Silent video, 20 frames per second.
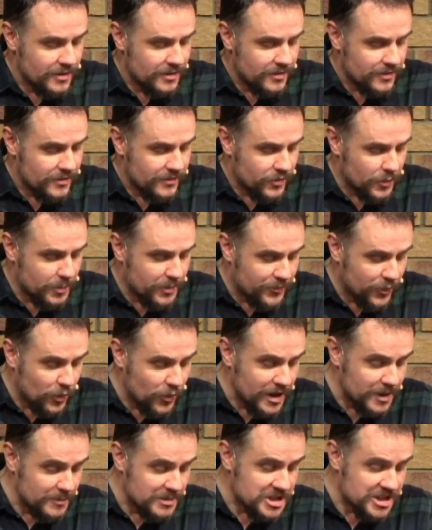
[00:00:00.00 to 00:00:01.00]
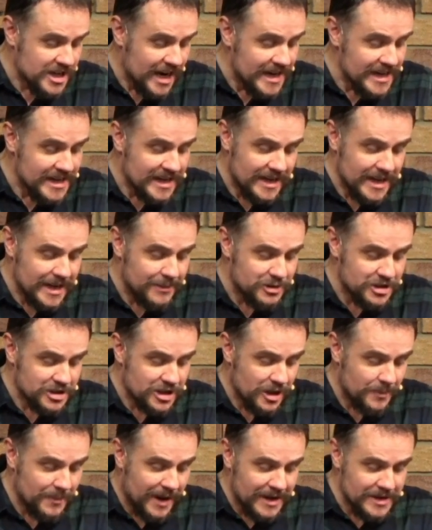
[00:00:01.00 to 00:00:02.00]
For before he was taken, he was
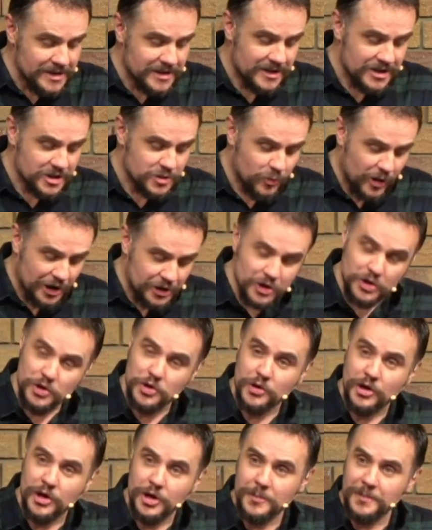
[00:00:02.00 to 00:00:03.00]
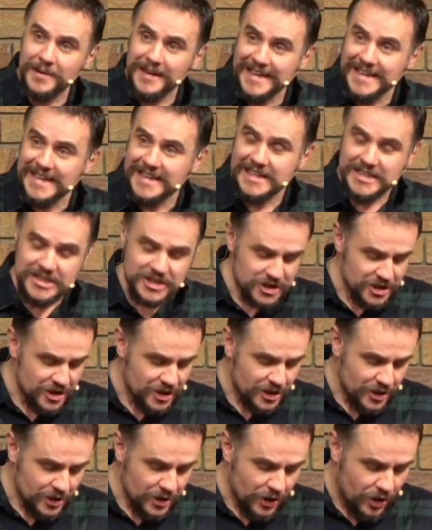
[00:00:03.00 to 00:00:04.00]
commended as one who pleased
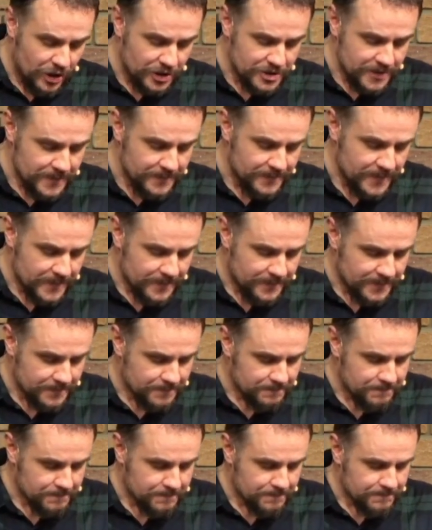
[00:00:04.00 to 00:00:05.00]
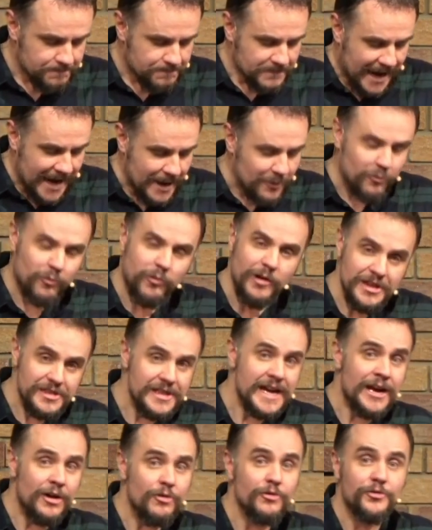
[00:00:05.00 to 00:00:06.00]
God. And
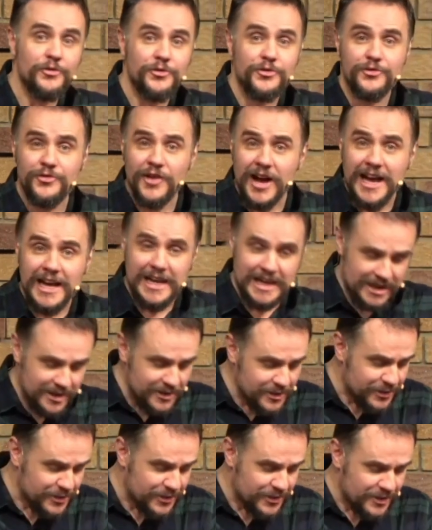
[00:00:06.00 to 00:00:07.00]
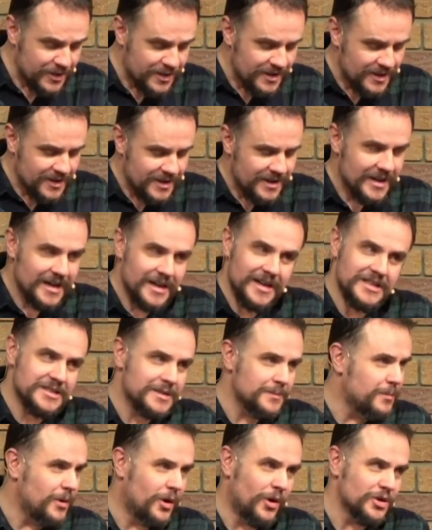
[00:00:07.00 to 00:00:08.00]
without faith, it is
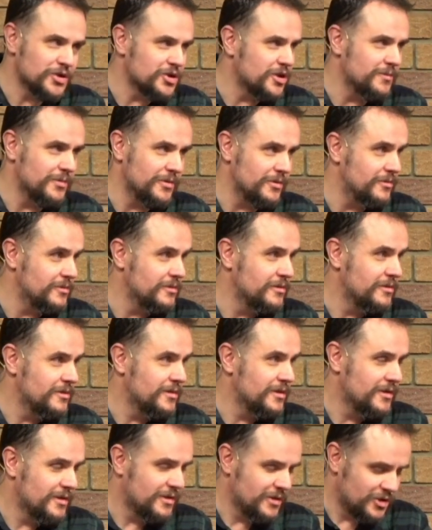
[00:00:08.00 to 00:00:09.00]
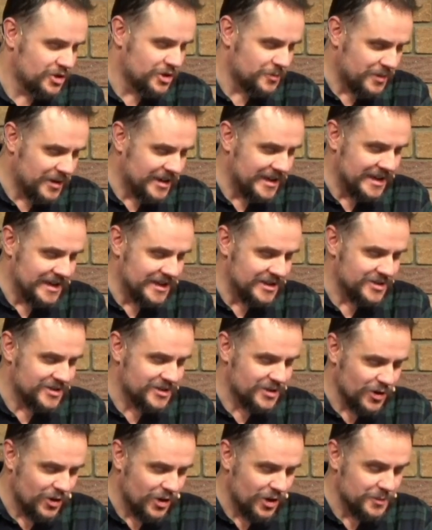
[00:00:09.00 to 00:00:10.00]
impossible to please
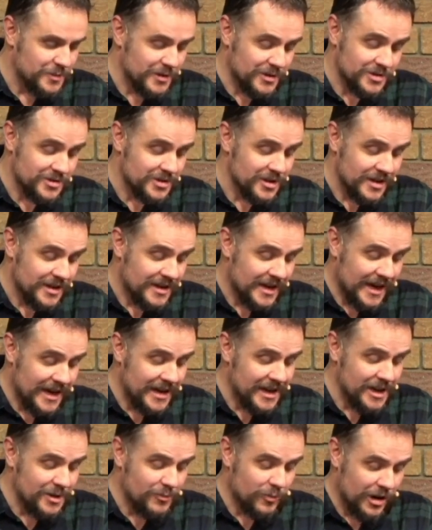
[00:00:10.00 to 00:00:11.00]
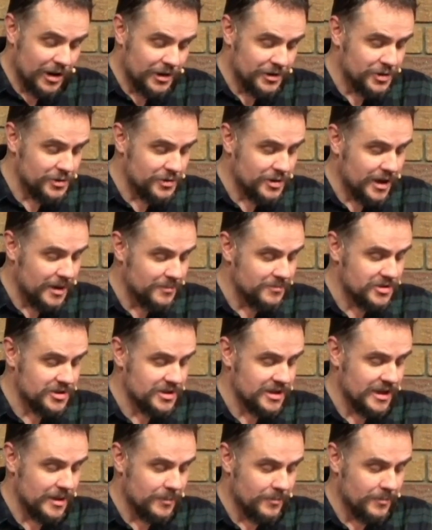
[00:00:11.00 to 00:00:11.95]
God, because anyone who comes to him